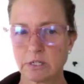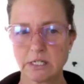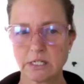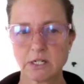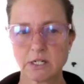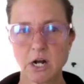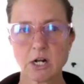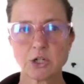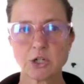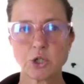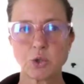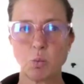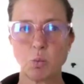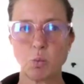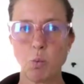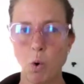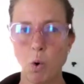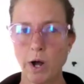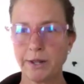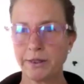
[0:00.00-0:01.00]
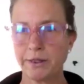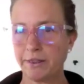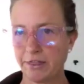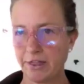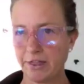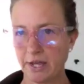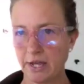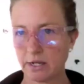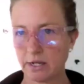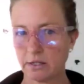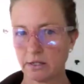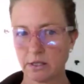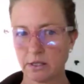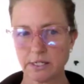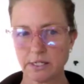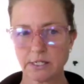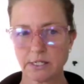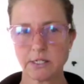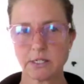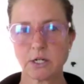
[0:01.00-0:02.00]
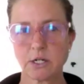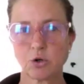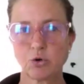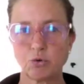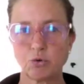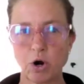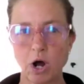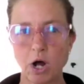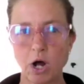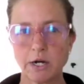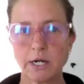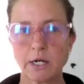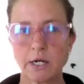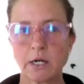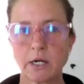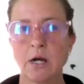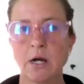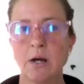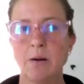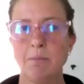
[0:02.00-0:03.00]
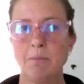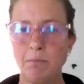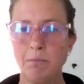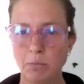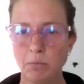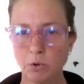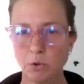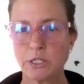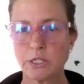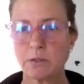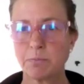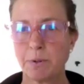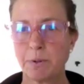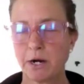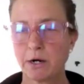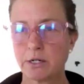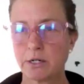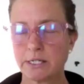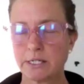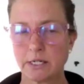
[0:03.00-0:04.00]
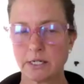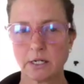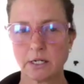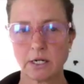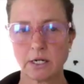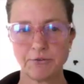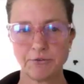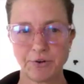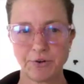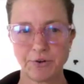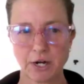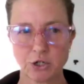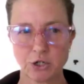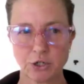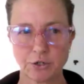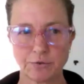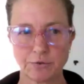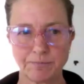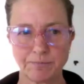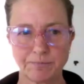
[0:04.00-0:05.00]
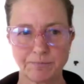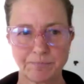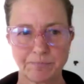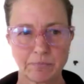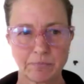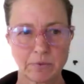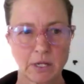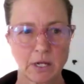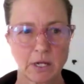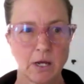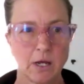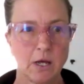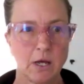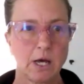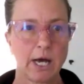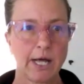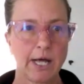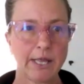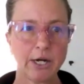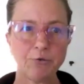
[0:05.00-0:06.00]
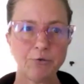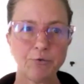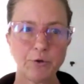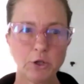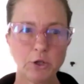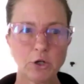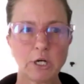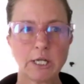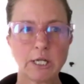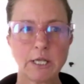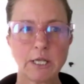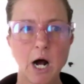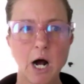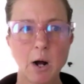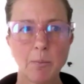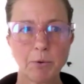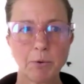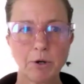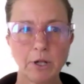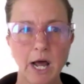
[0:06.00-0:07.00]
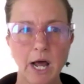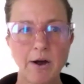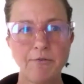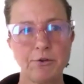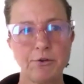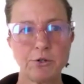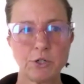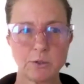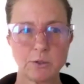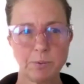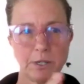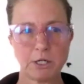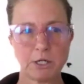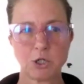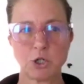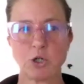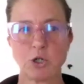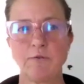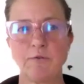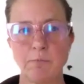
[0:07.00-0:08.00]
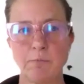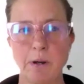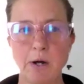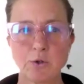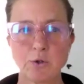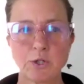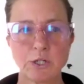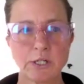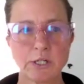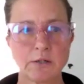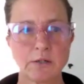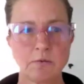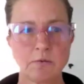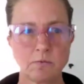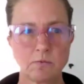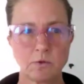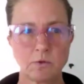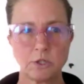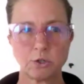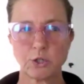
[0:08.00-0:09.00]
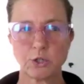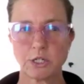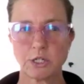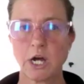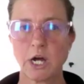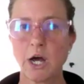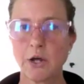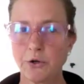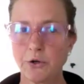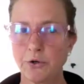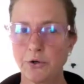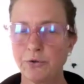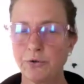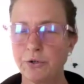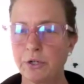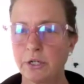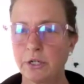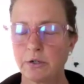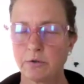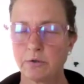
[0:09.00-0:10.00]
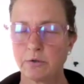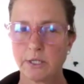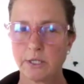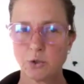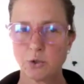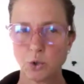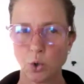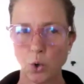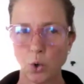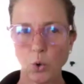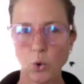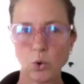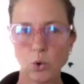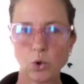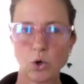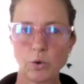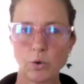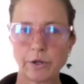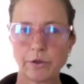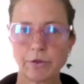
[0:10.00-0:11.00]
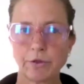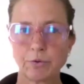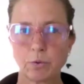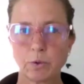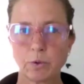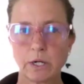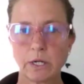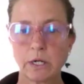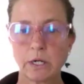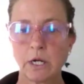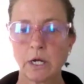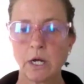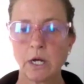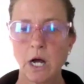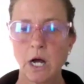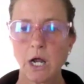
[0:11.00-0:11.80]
It's not just one thing. This is a chronic multi-parasitic infection. And then if we look in the upper left, there's a picture of a mountain, there's a tunnel, right? There's a hole going through it.